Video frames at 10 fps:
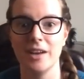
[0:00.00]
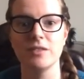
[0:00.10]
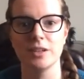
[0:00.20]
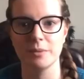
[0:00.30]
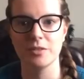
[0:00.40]
I've
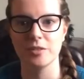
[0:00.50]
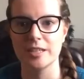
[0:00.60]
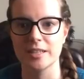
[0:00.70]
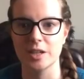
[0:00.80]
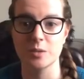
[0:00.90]
done a bit of
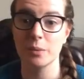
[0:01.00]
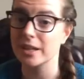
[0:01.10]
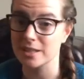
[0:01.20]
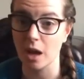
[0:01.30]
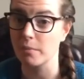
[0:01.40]
research, but
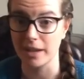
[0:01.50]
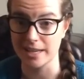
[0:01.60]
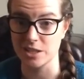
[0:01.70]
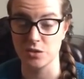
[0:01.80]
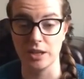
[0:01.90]
it's not my
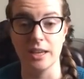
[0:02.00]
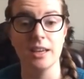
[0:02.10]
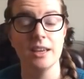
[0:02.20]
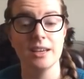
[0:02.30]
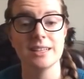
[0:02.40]
history.
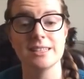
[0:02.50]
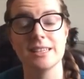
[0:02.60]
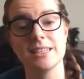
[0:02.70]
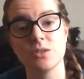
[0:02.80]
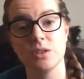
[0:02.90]
It's the
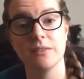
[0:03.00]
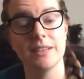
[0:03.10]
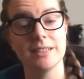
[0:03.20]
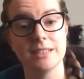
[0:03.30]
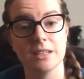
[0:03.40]
history of
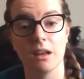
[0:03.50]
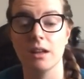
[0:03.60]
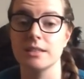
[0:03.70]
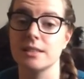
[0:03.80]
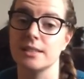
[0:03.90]
the Indian
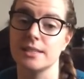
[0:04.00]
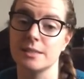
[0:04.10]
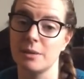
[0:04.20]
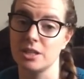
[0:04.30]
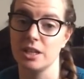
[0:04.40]
continent,
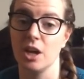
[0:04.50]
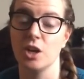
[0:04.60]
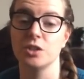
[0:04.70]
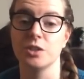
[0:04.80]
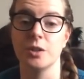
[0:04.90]
especially
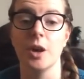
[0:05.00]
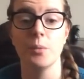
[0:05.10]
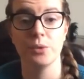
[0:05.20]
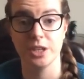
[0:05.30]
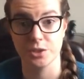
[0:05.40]
under
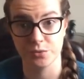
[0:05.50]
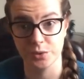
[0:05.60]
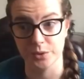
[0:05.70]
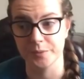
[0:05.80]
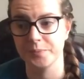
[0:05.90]
British
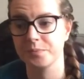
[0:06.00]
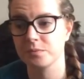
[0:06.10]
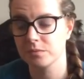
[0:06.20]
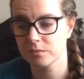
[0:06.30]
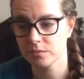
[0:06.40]
rule,
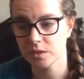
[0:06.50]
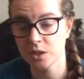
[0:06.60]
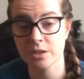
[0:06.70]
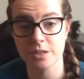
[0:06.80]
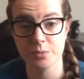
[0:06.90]

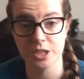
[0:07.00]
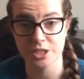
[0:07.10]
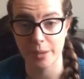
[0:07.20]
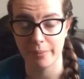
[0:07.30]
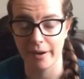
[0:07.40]
under the British
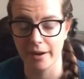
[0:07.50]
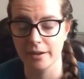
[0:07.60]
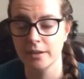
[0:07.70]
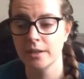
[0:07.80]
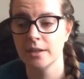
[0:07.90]
Empire.
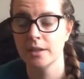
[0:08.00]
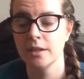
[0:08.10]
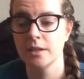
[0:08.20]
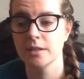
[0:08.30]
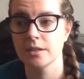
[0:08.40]

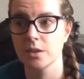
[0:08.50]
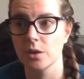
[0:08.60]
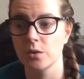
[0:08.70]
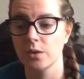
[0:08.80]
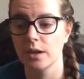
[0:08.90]

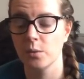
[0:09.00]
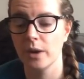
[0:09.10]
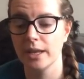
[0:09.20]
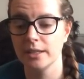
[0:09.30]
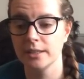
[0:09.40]
So
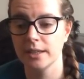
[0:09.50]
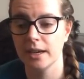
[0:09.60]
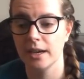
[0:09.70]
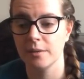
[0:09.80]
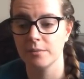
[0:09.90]
when
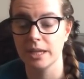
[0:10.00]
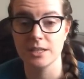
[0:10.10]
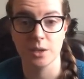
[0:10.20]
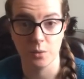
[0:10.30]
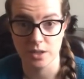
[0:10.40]
um,
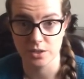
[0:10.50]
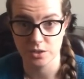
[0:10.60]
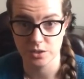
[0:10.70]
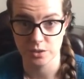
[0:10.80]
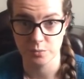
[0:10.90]
India was
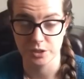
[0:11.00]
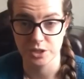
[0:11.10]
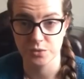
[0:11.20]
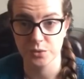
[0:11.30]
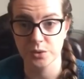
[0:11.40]
under the
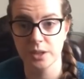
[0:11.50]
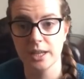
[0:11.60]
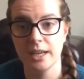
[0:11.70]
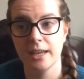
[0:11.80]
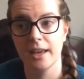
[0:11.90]
British rule,
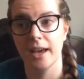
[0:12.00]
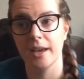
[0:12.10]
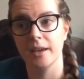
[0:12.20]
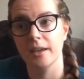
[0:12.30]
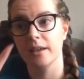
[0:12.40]
uh,